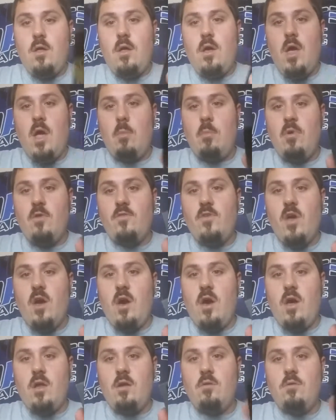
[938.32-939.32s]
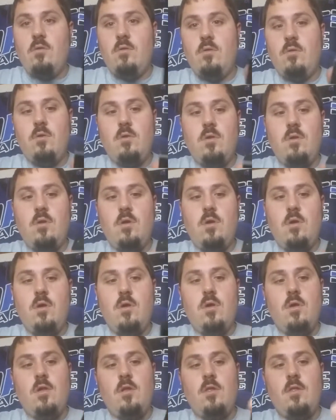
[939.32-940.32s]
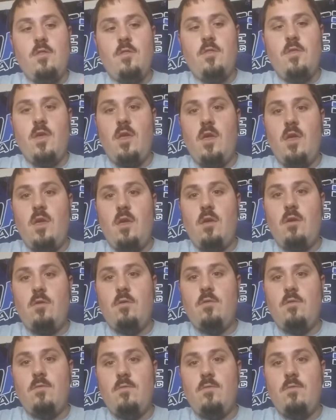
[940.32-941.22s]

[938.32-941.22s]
Hammer of God, the